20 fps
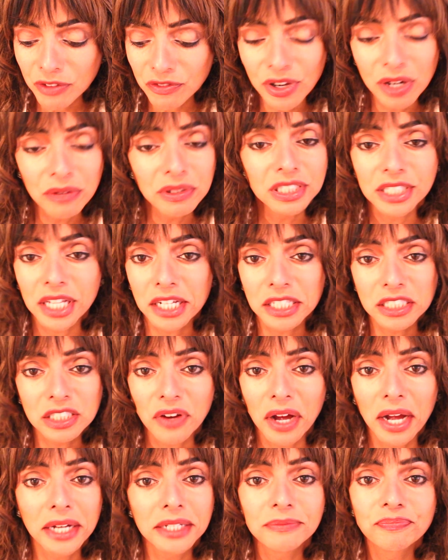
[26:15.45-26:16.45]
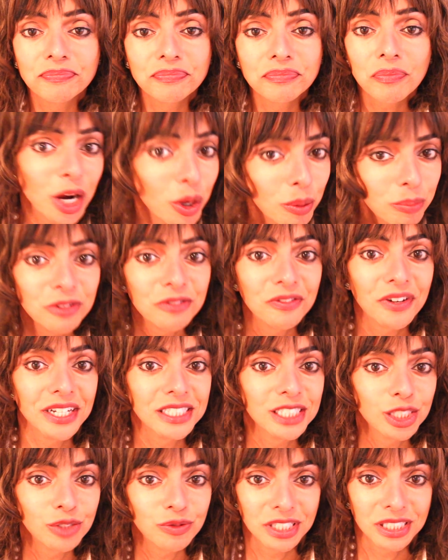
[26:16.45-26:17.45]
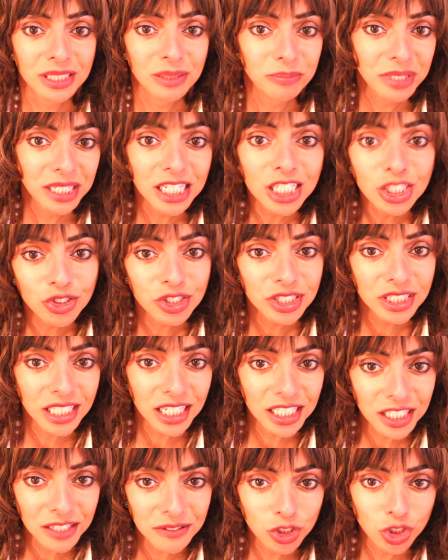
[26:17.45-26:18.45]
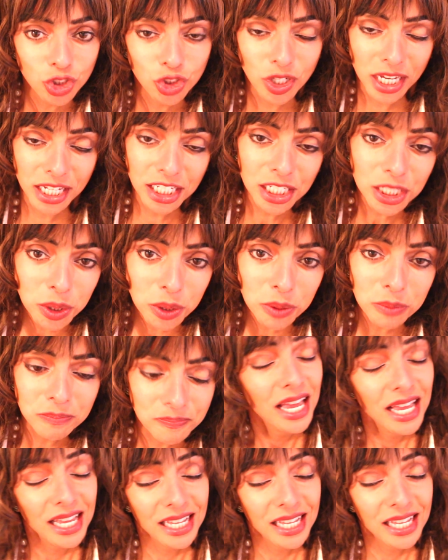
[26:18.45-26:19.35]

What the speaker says: Very satisfying. I hope you find this recipe interesting enough to try it at home.